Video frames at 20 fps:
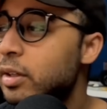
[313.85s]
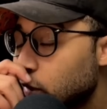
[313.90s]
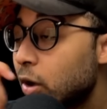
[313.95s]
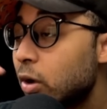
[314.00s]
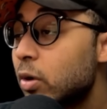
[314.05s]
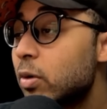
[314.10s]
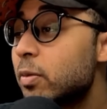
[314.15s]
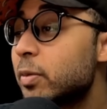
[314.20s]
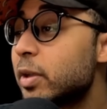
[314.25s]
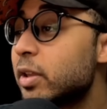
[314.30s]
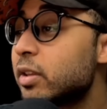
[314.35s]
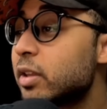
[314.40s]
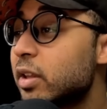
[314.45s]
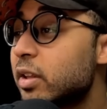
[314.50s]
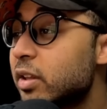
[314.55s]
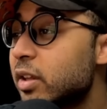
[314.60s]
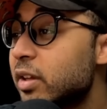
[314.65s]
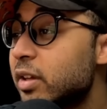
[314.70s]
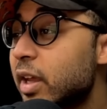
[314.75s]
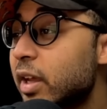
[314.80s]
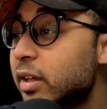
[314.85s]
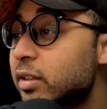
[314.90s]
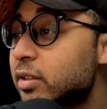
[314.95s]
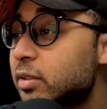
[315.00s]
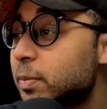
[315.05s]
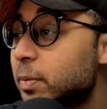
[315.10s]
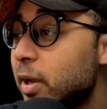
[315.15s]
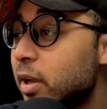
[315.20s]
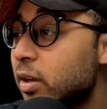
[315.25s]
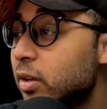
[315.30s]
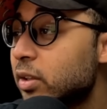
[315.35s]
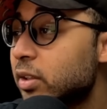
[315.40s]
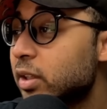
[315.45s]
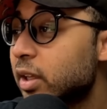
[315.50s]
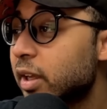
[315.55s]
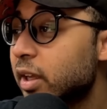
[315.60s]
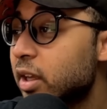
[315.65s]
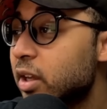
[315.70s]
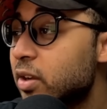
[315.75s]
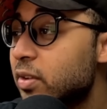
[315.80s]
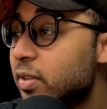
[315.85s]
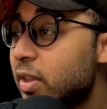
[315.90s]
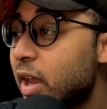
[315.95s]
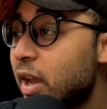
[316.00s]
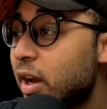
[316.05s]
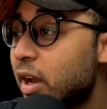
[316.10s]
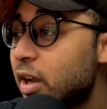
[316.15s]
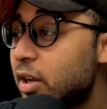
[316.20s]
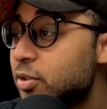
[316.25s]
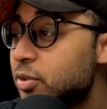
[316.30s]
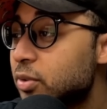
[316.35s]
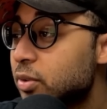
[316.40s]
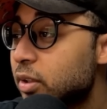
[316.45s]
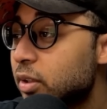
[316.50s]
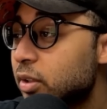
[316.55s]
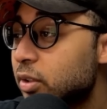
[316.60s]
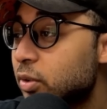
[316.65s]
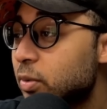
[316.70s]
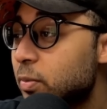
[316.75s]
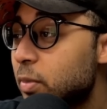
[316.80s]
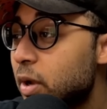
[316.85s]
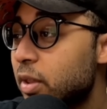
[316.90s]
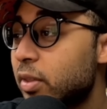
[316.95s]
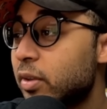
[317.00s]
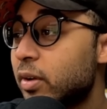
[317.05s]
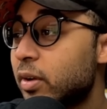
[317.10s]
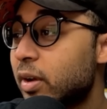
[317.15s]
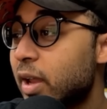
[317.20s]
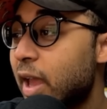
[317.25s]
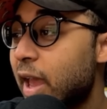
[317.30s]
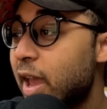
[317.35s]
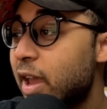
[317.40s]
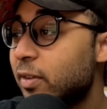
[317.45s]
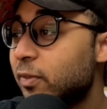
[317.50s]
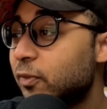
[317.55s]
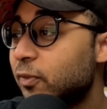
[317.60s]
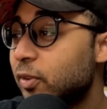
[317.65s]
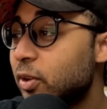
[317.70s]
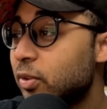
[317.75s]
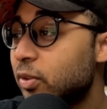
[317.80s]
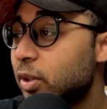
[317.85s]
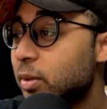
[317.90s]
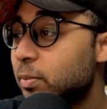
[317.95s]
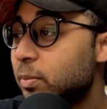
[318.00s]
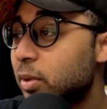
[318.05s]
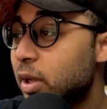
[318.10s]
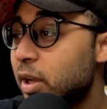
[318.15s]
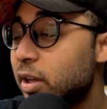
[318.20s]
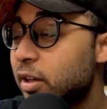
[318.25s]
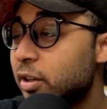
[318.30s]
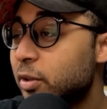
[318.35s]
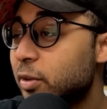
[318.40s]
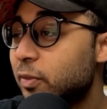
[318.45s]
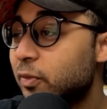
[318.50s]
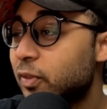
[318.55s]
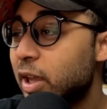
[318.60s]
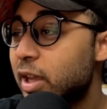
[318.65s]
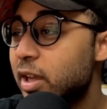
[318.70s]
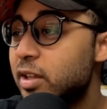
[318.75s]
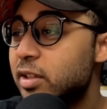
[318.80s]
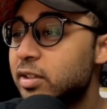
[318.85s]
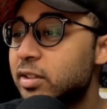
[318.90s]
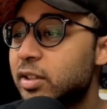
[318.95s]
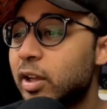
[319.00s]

Oh, and then the next panel, like, hear that, Hydrogen, your mother had filthy blood in her veins.